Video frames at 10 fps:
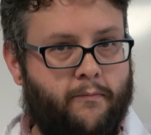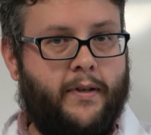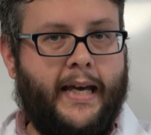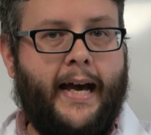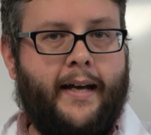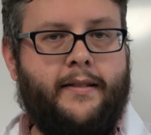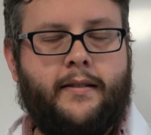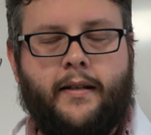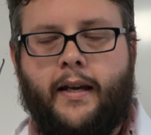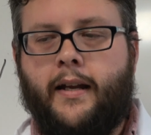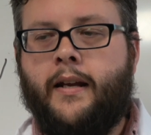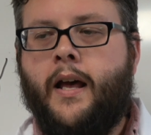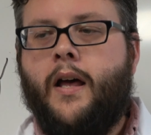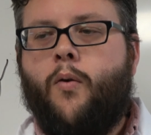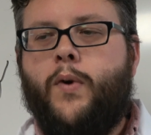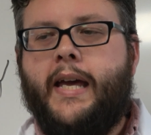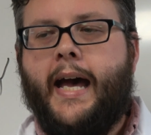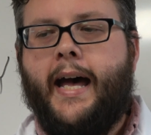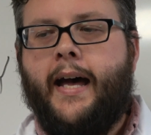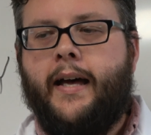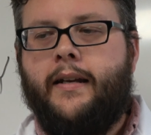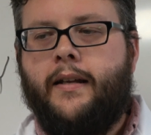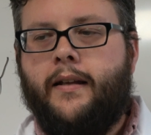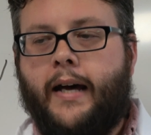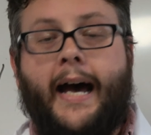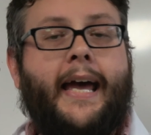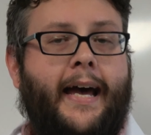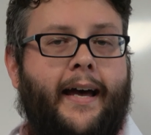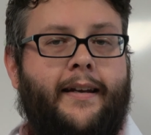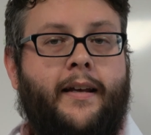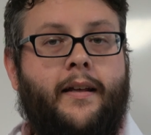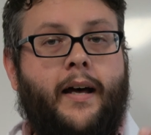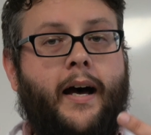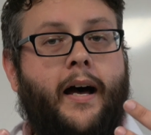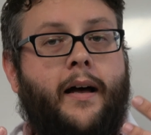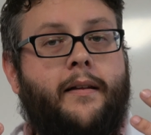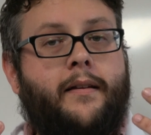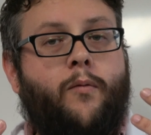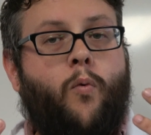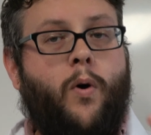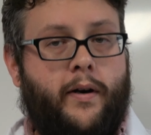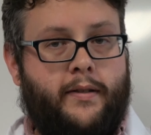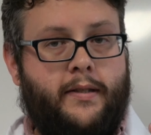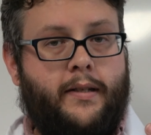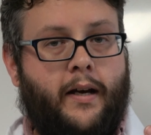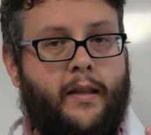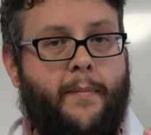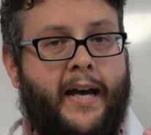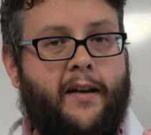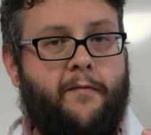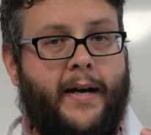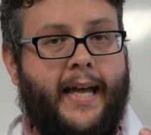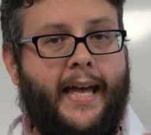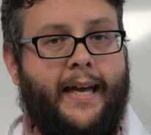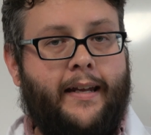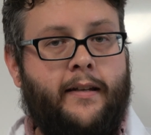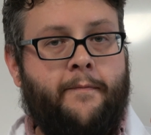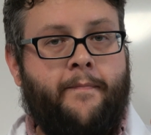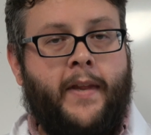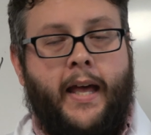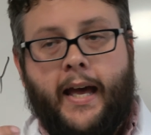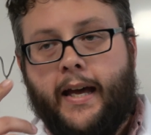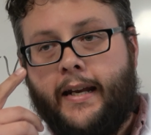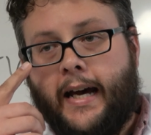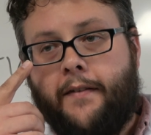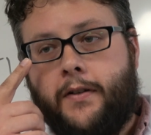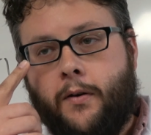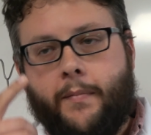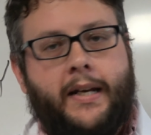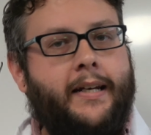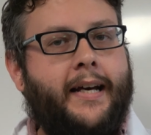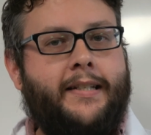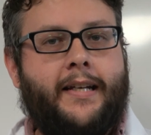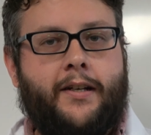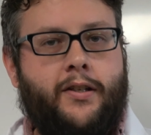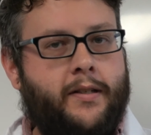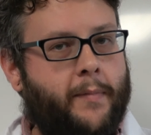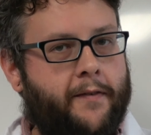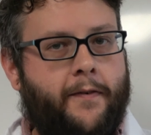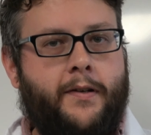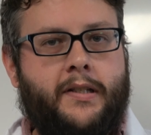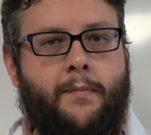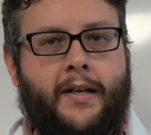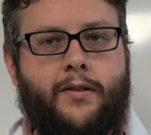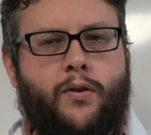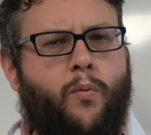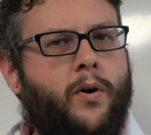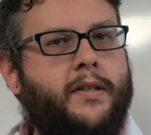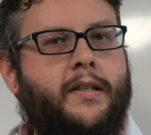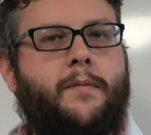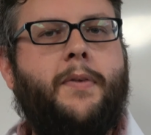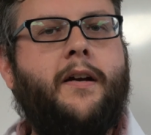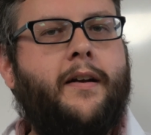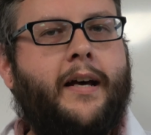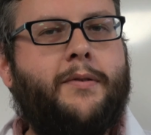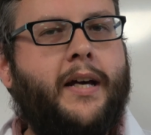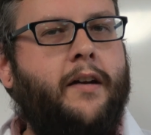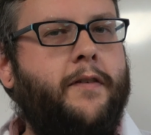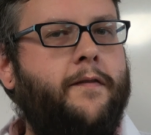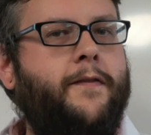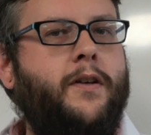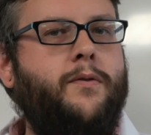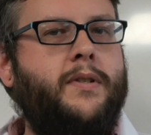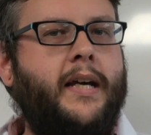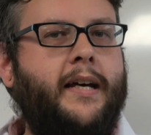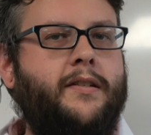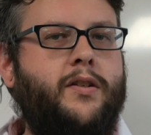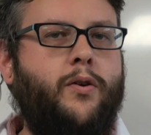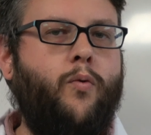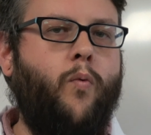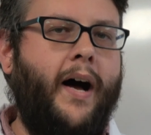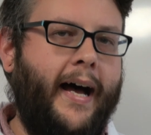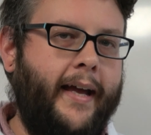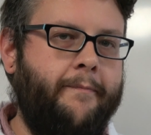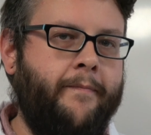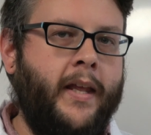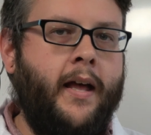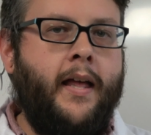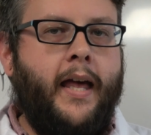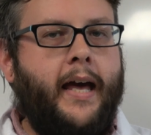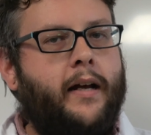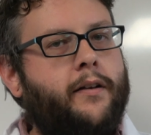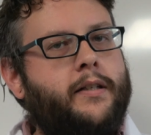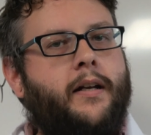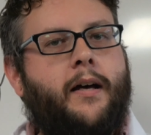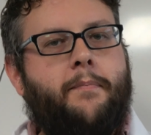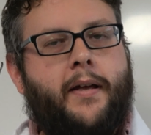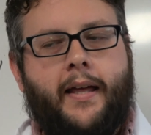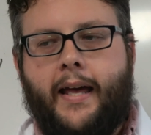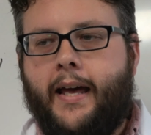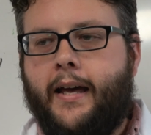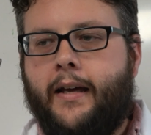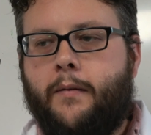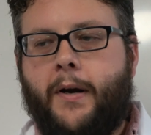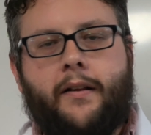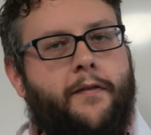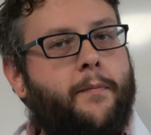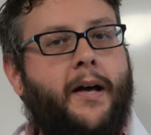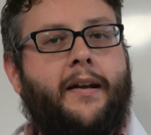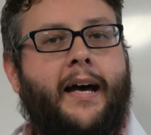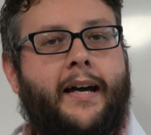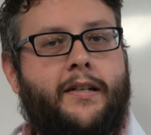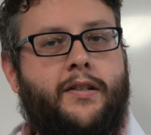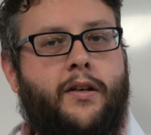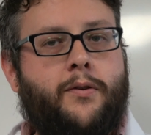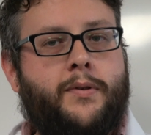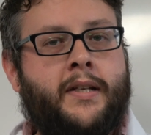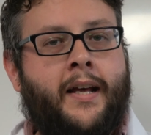cats, again, I had warts on the back of my hand. And after many dissections in my first semester, the warts disappeared, and I was kind of confused as to why. And I looked it up, and apparently formaldehyde is used